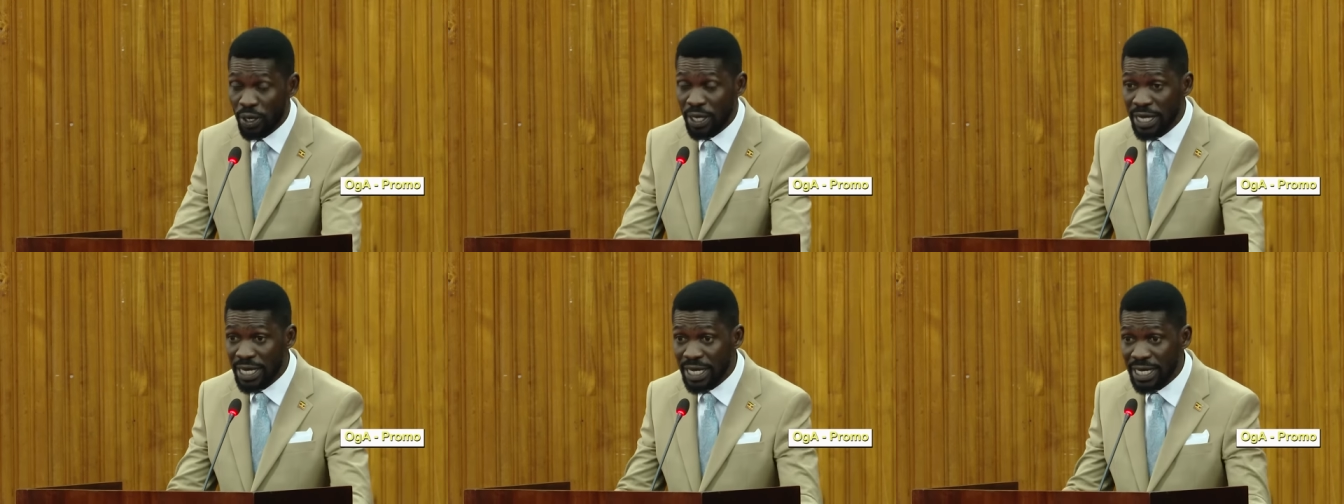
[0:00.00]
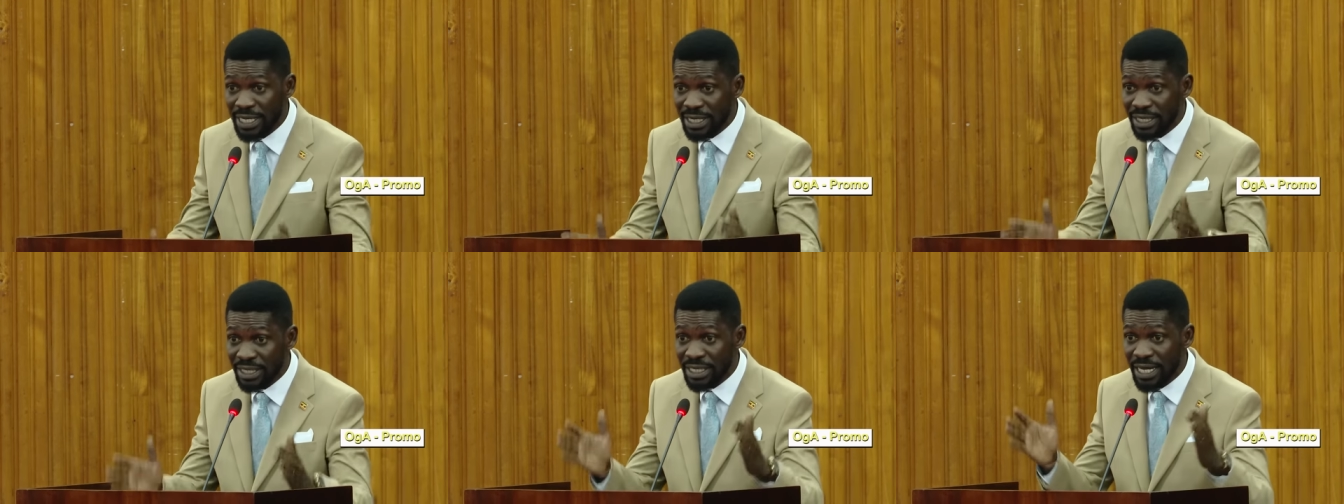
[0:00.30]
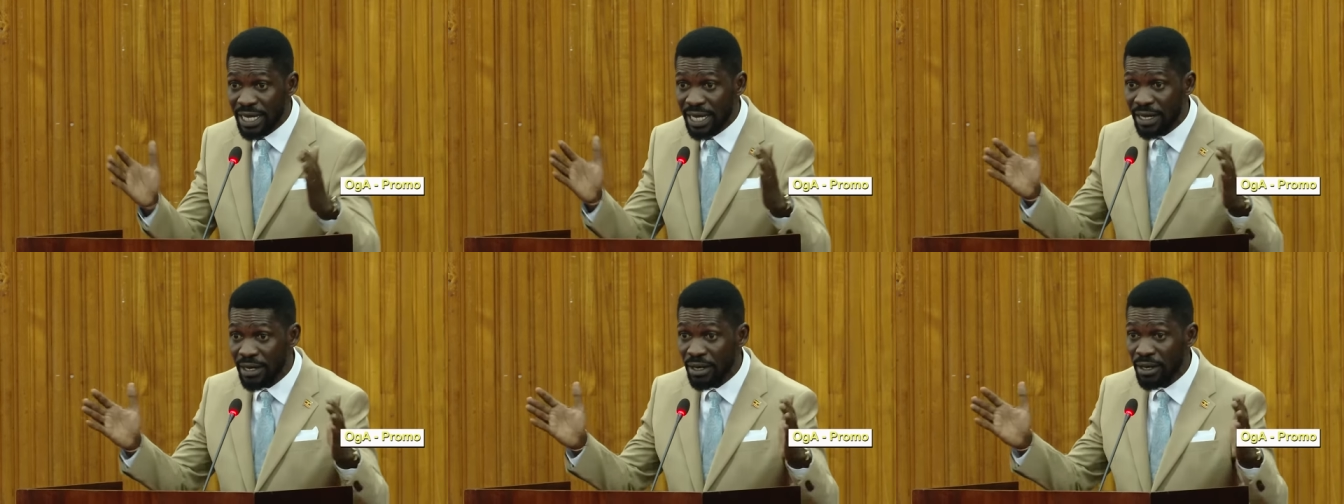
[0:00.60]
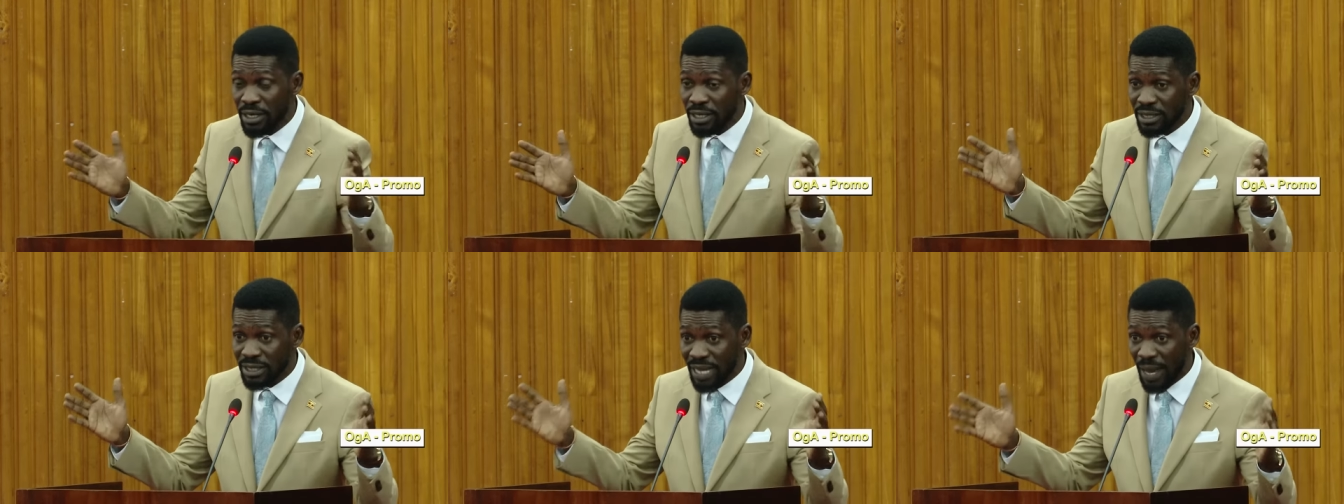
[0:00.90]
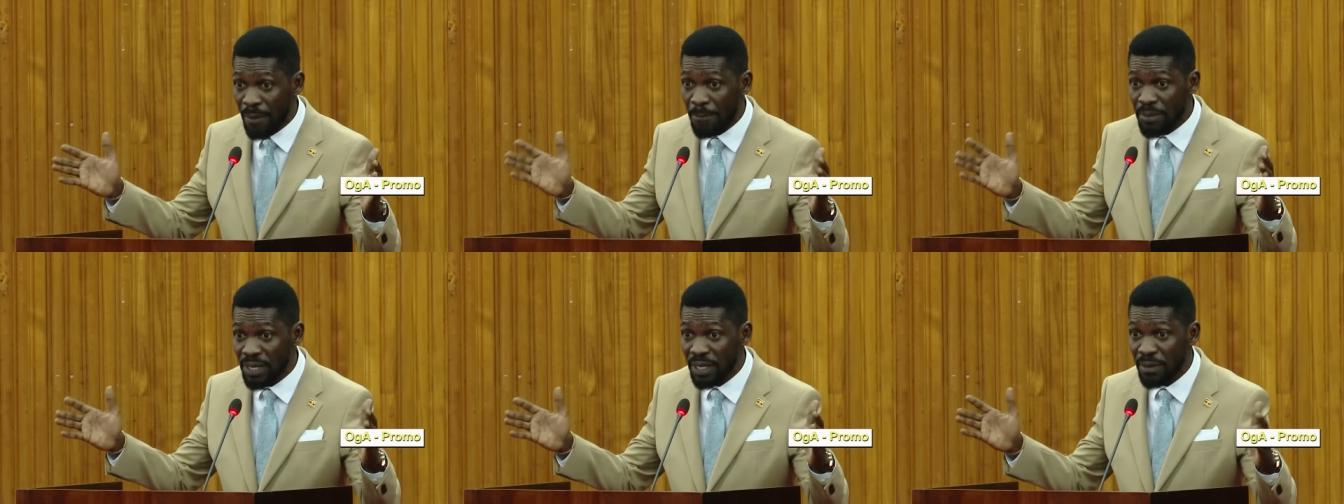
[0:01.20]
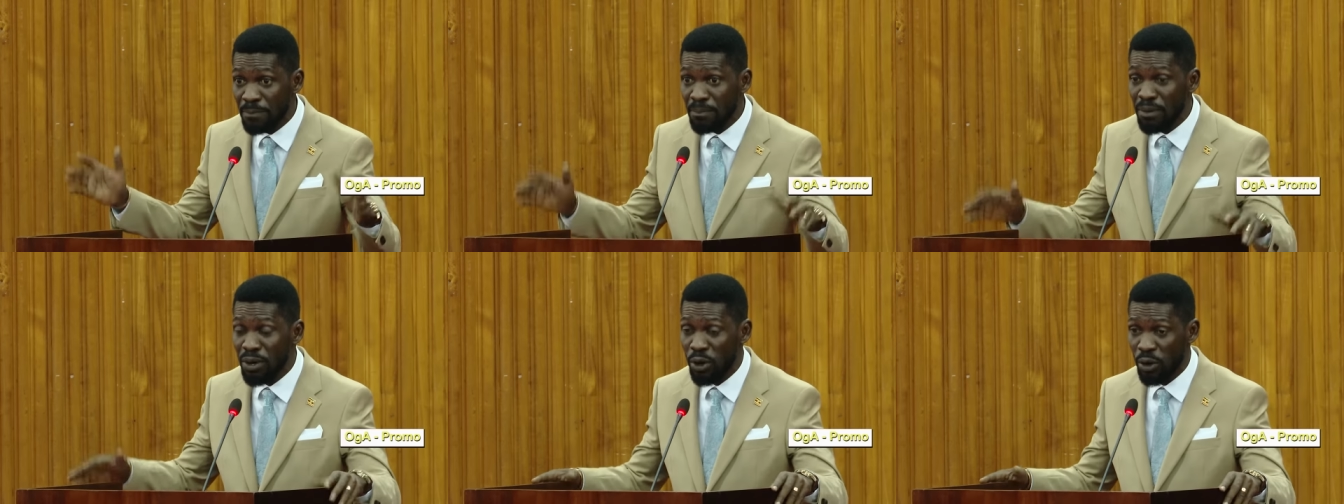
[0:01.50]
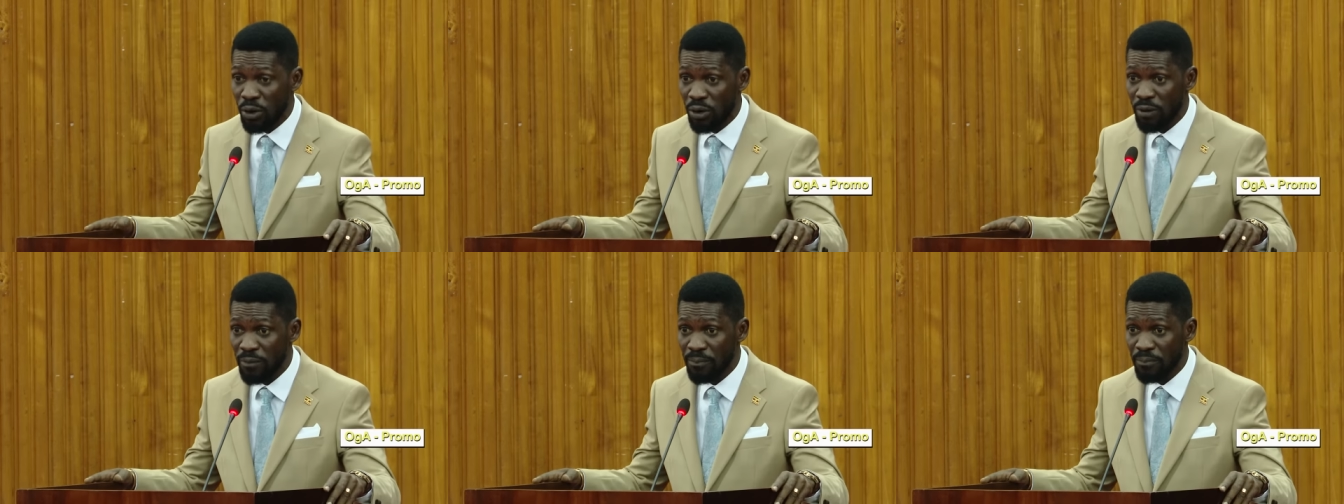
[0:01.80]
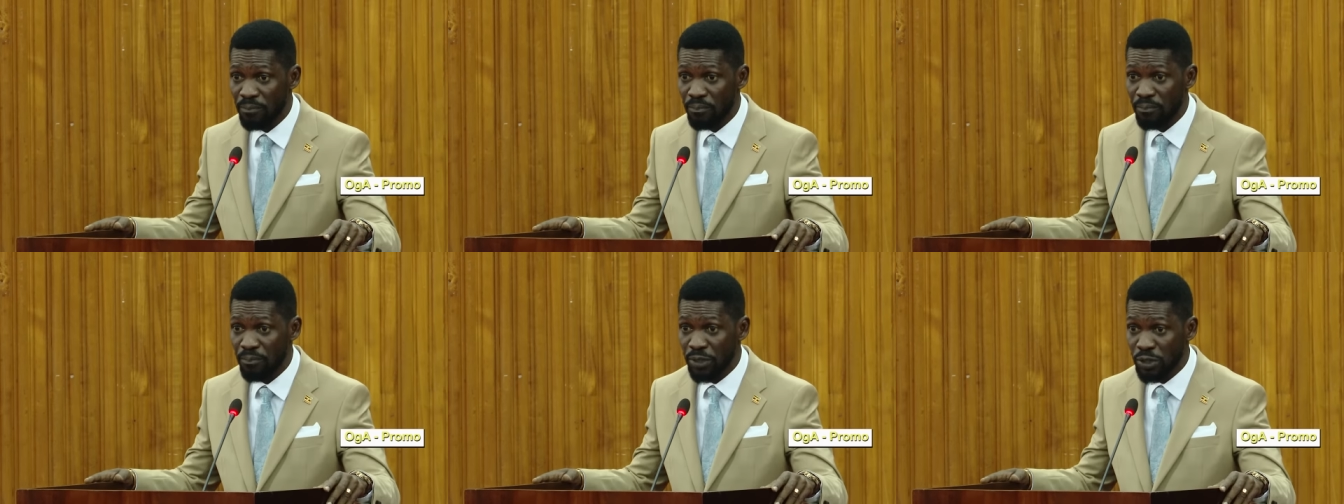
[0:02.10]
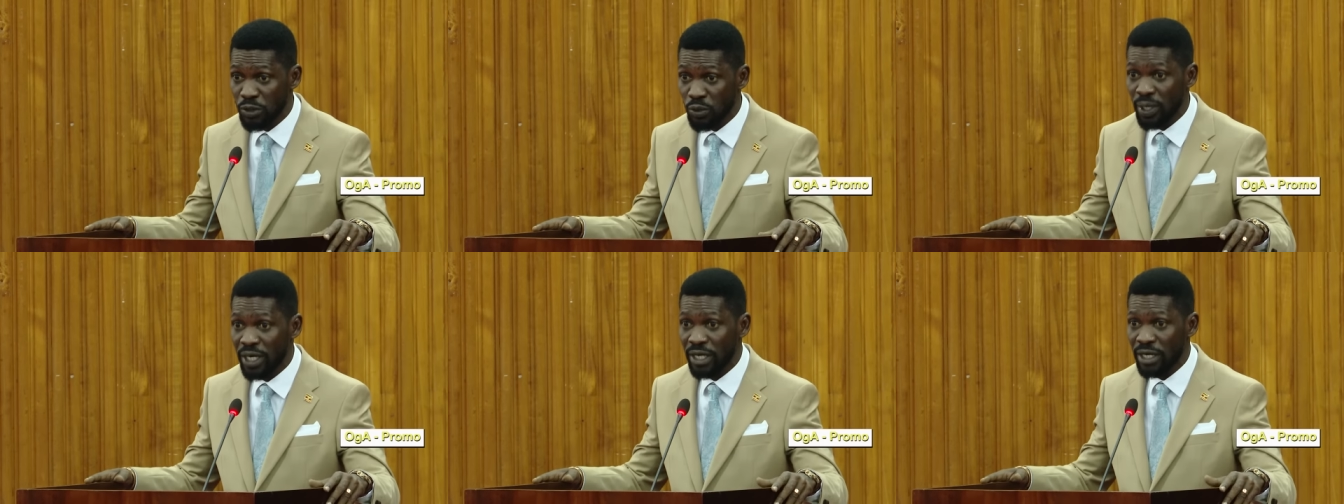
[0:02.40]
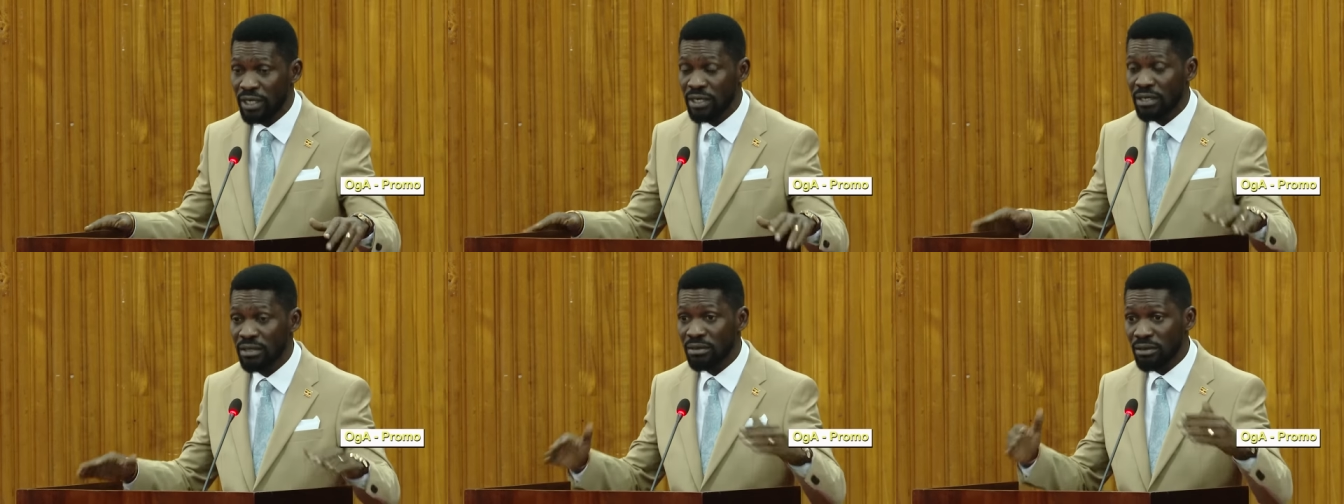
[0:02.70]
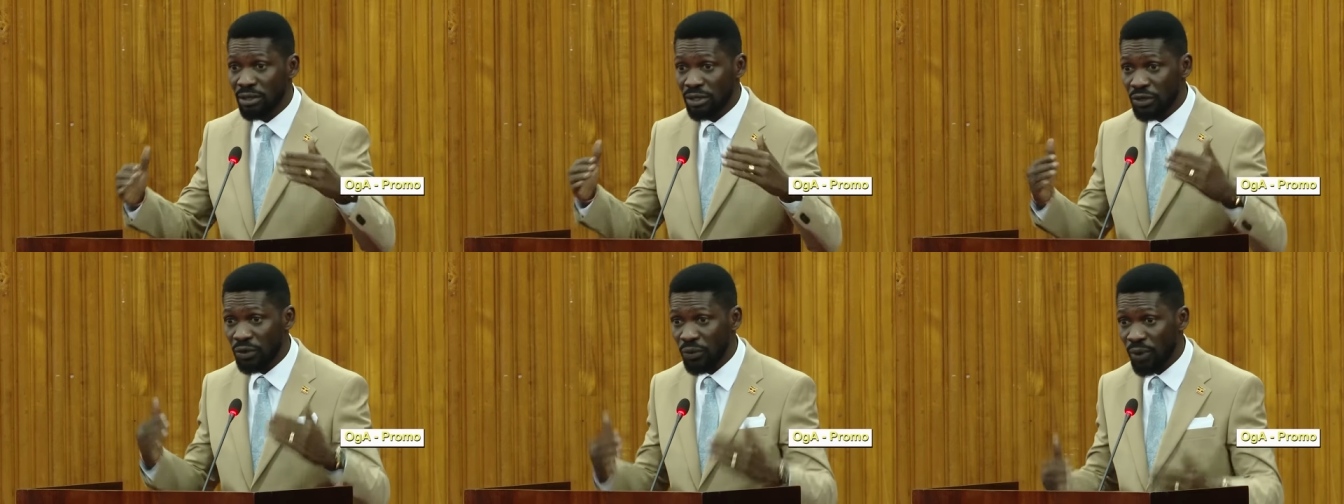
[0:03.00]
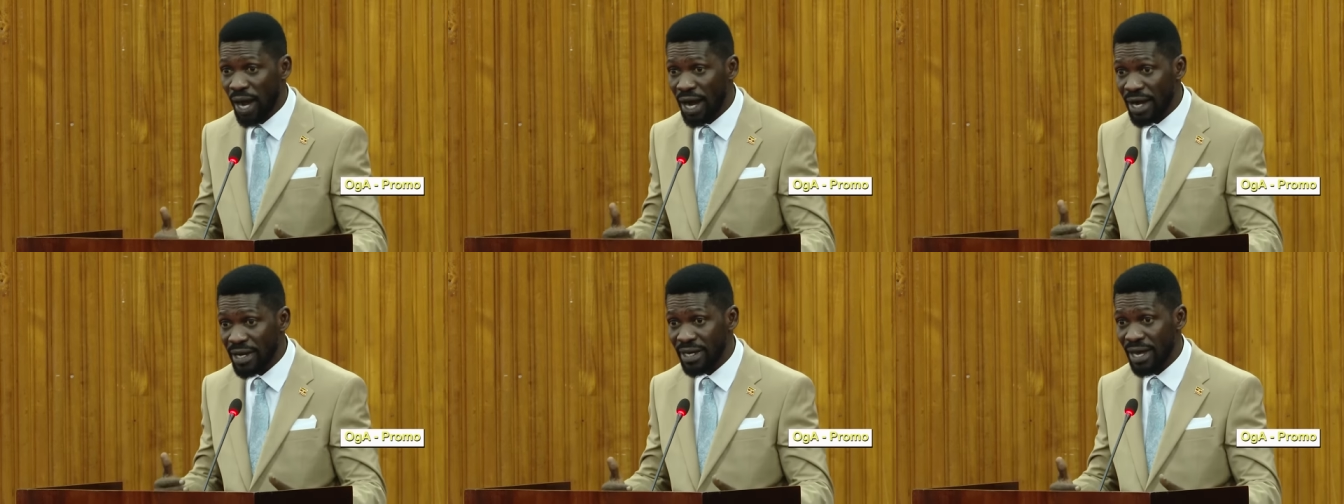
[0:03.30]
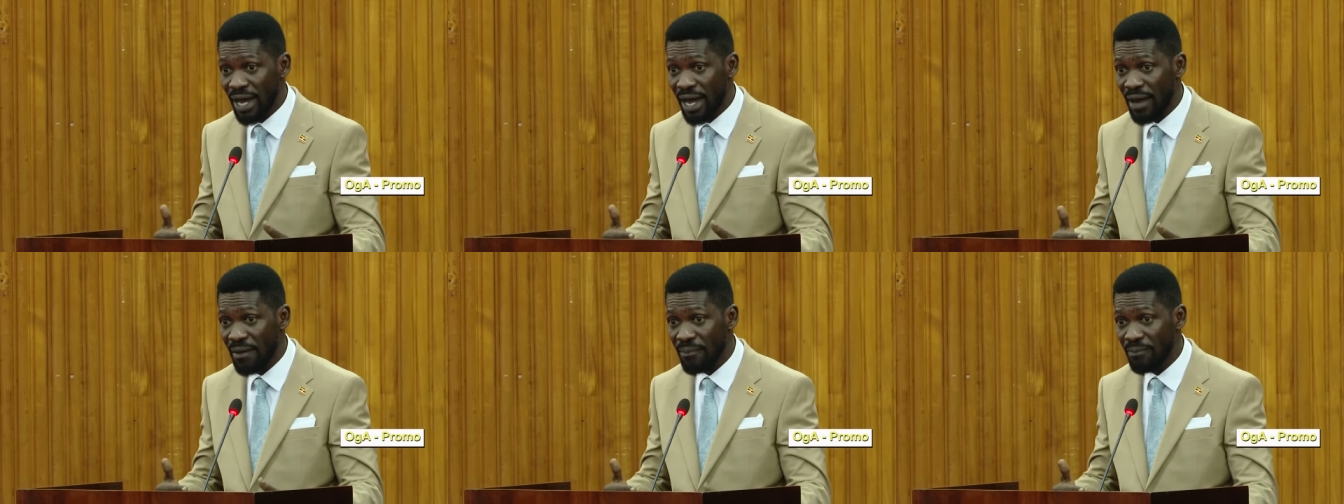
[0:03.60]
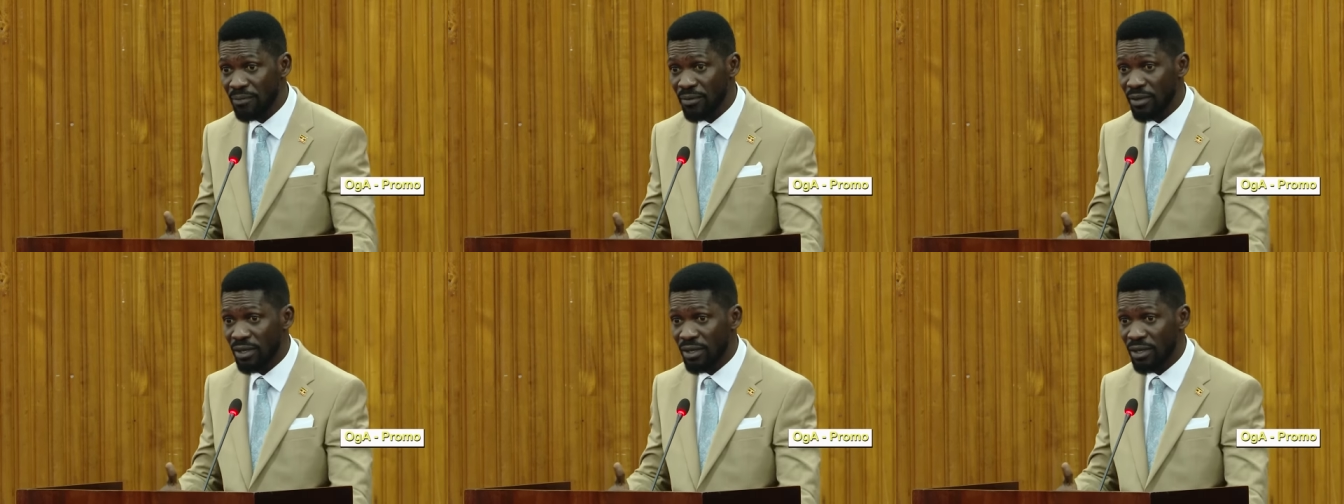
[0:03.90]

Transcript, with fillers: he is the stumbling block between Uganda